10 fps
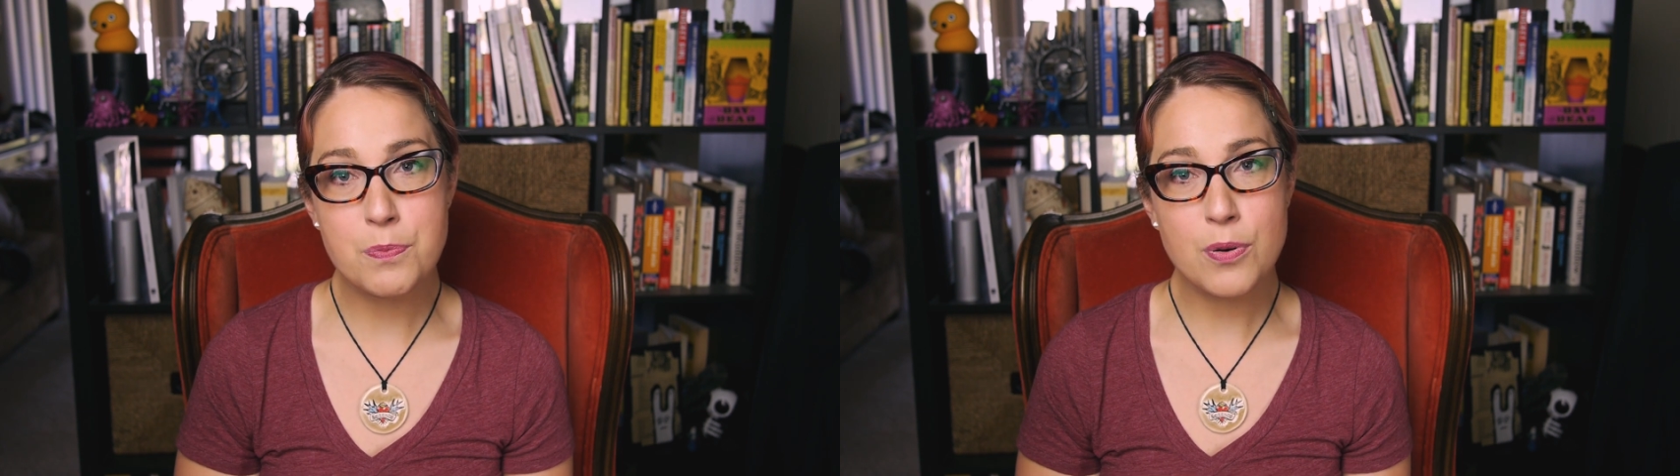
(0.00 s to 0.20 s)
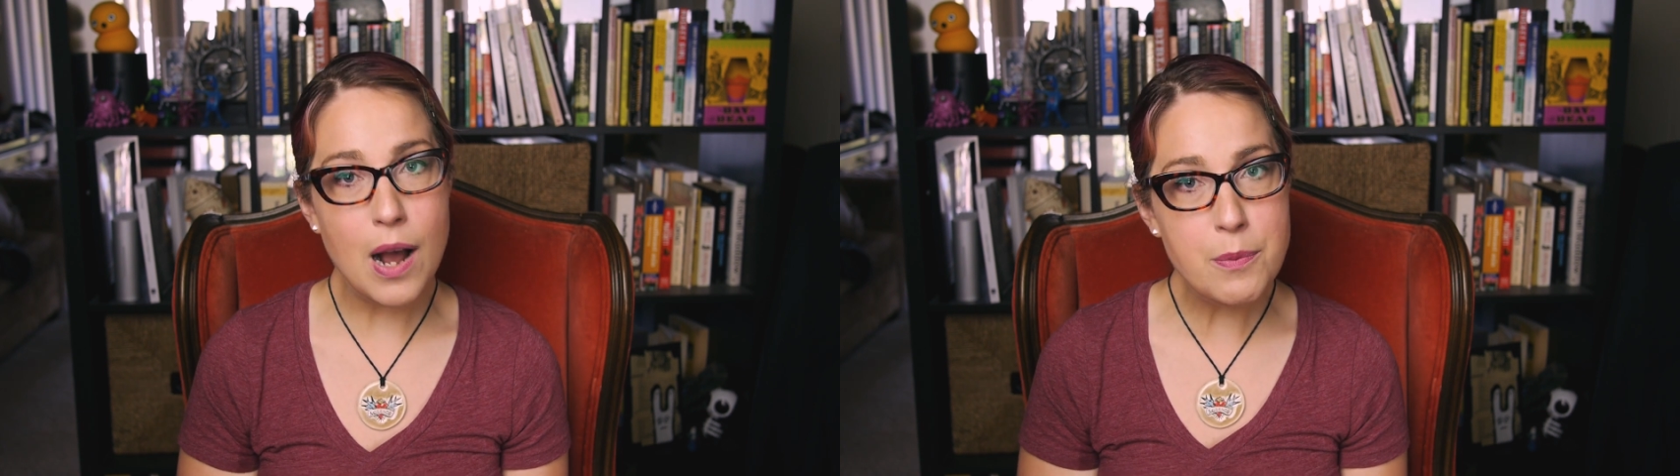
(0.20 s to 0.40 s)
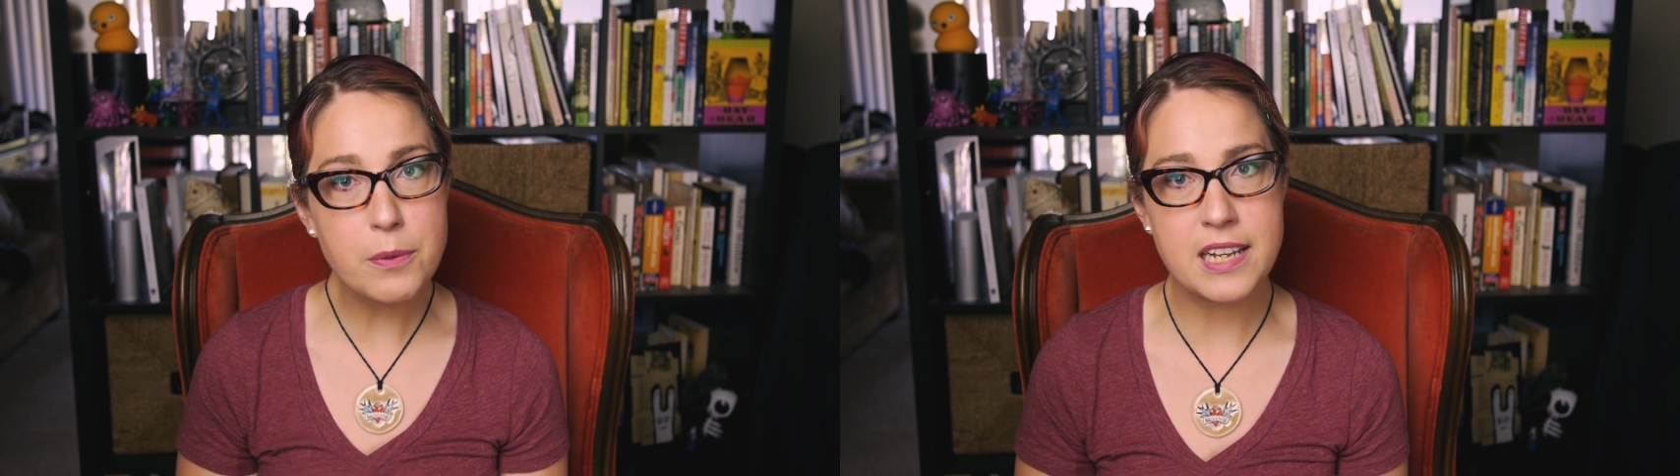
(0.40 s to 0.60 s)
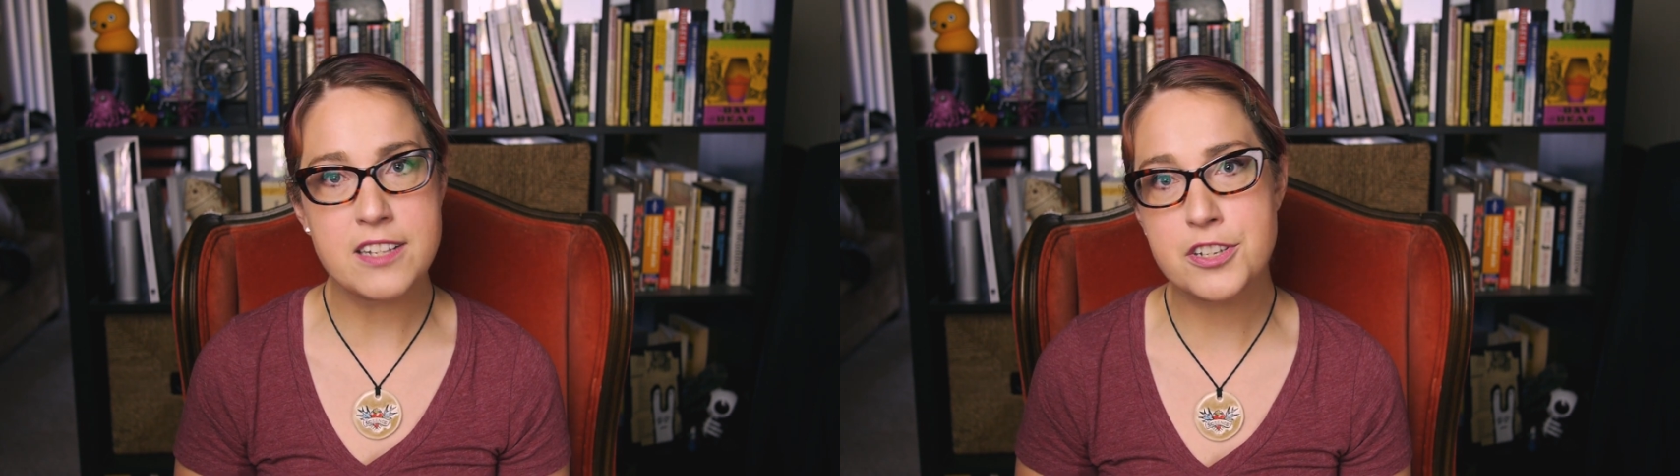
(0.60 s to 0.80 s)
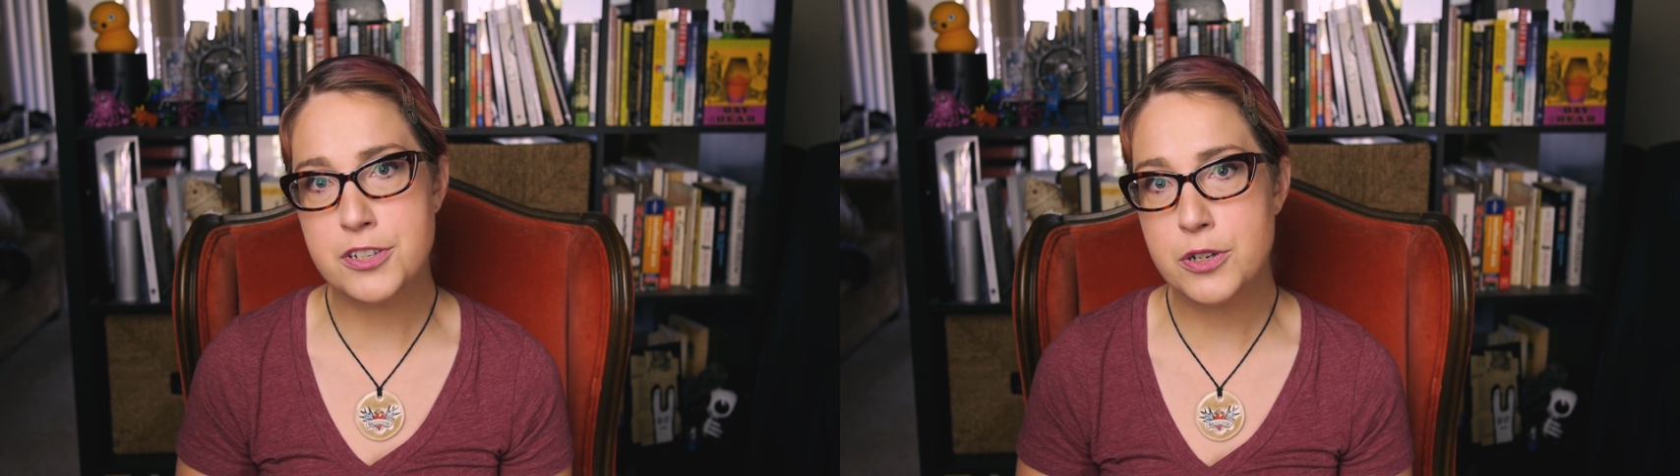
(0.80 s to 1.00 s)
probably
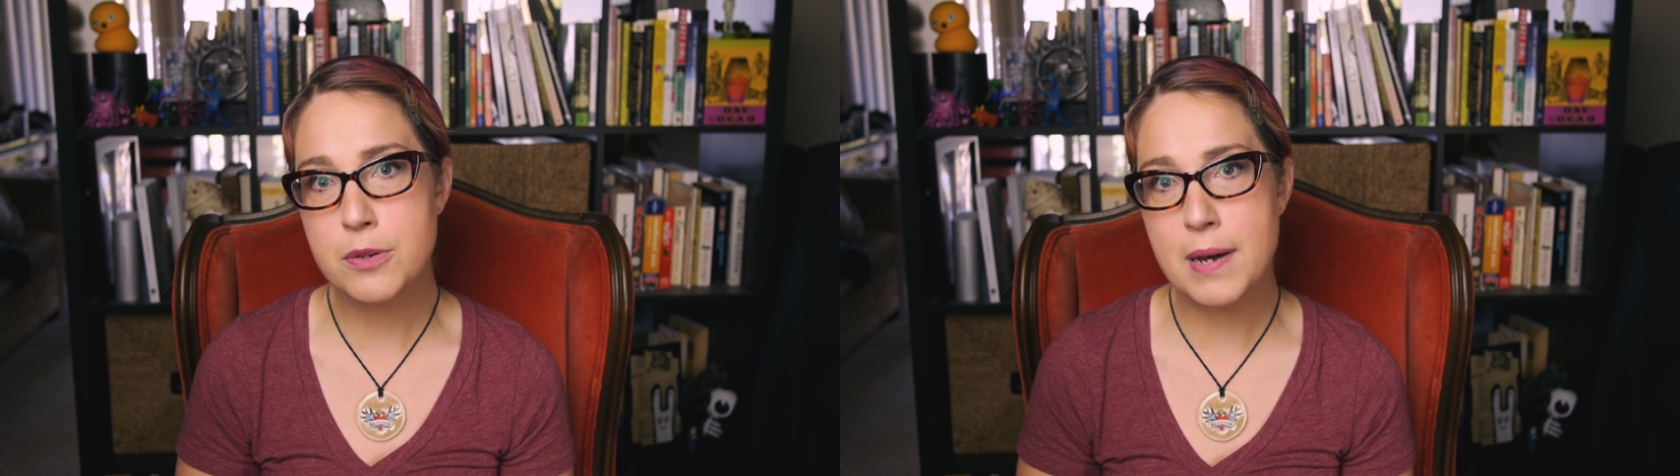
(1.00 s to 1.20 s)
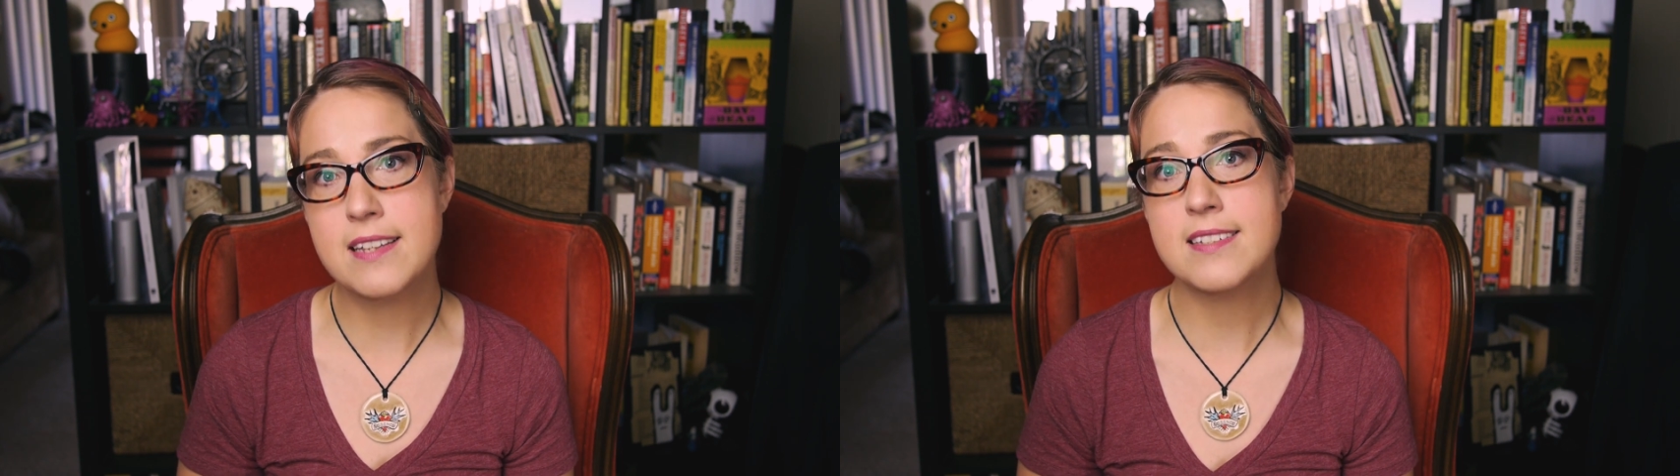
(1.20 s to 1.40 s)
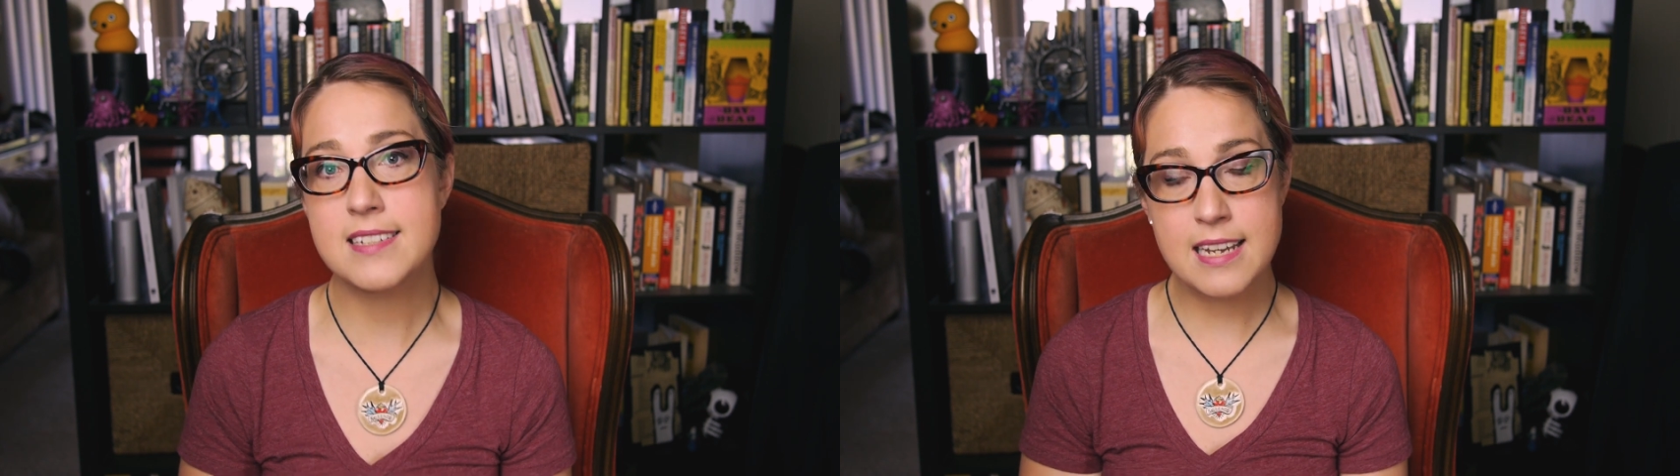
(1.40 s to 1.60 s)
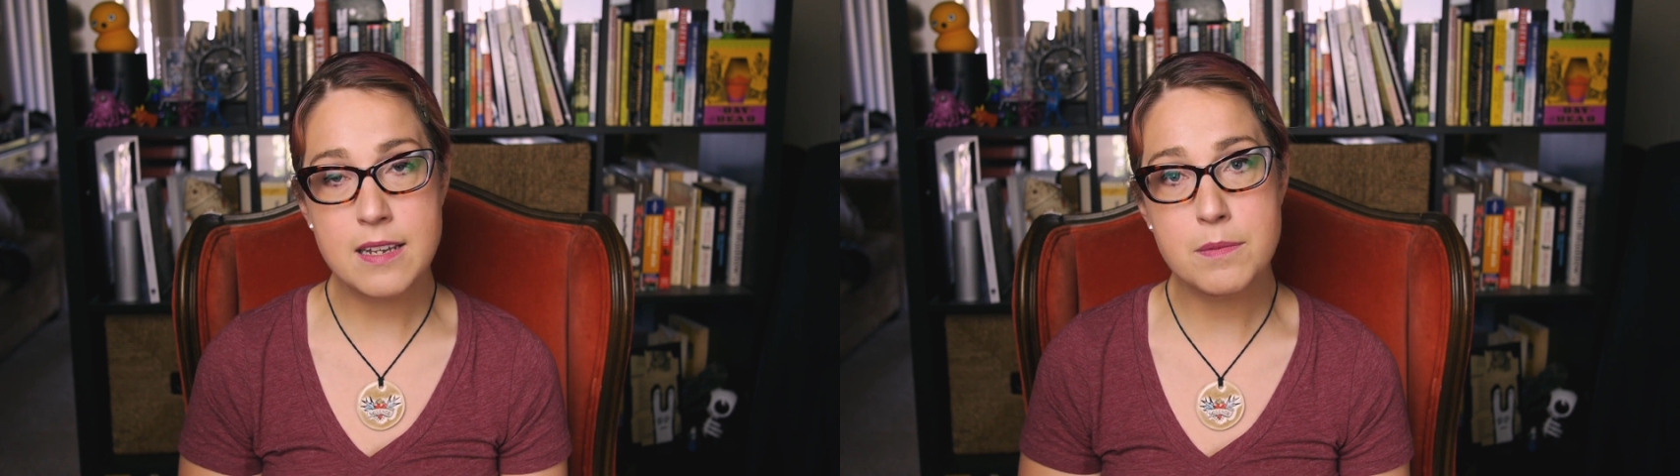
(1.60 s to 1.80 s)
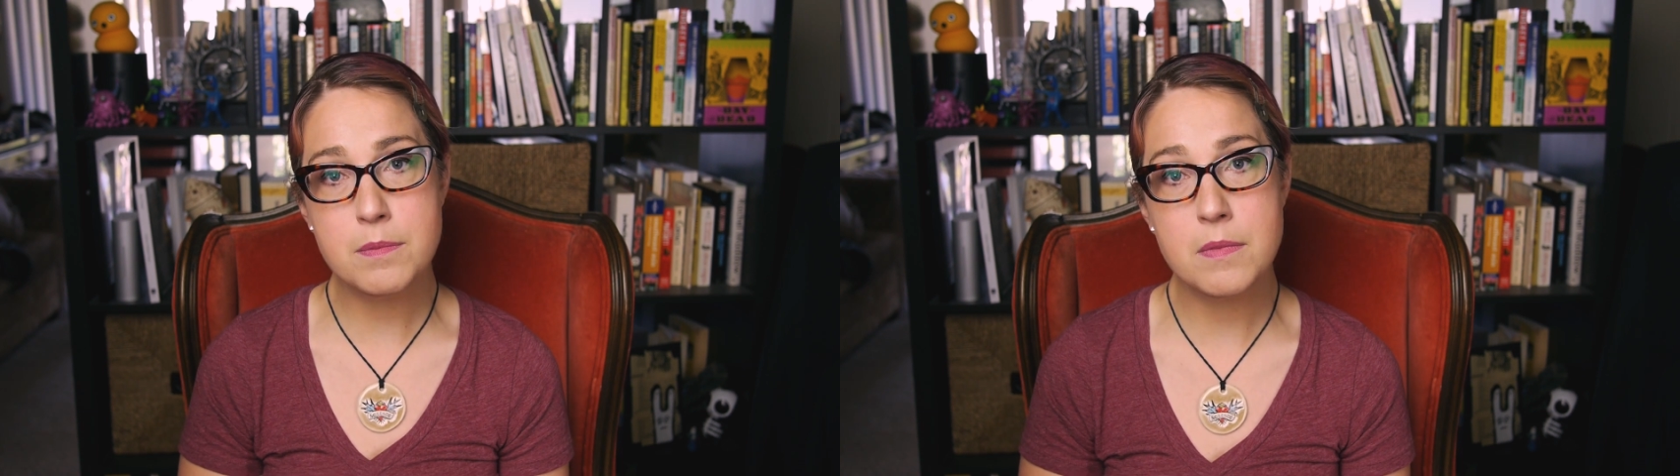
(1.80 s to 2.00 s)
instituted by the
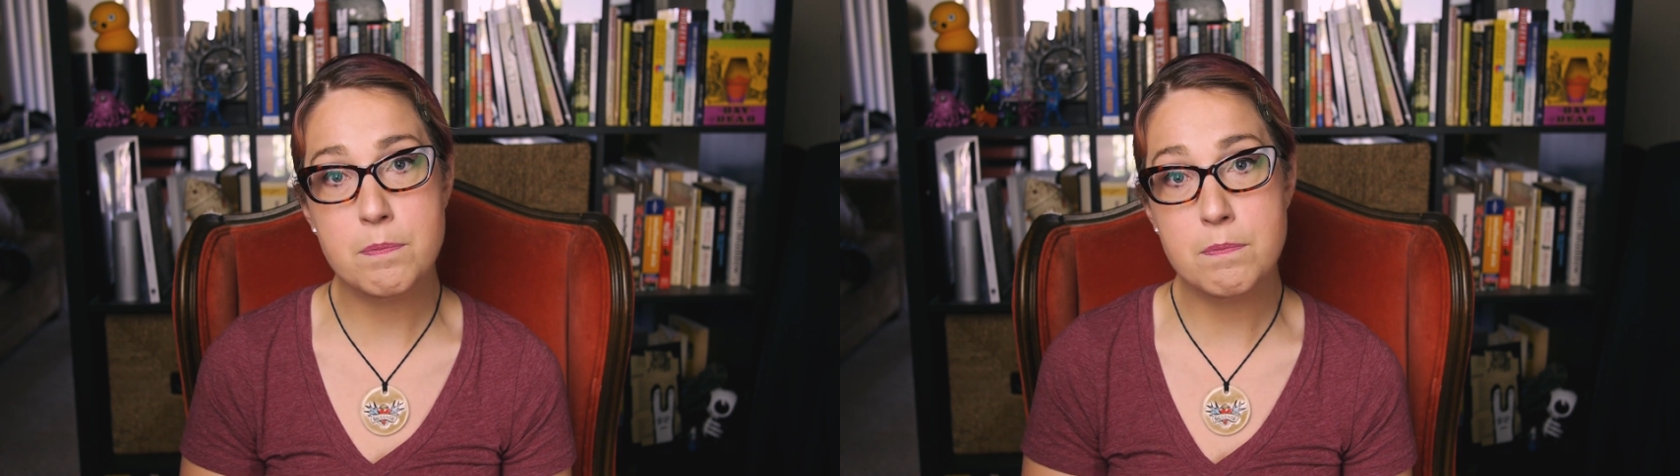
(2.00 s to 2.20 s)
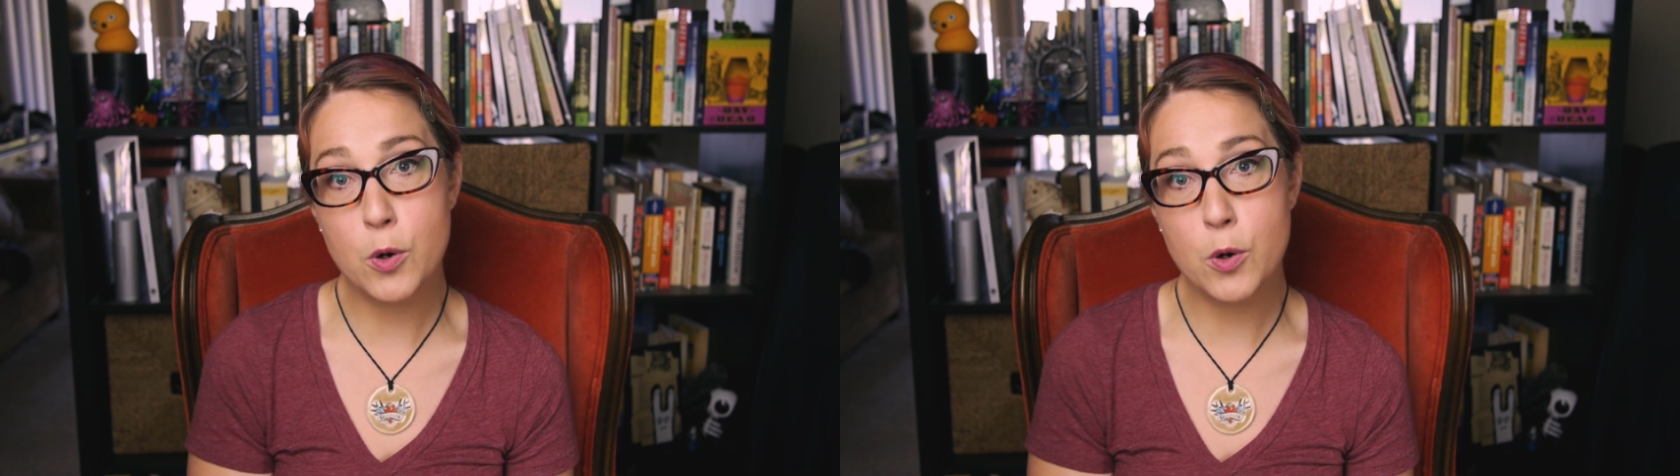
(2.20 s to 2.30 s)
same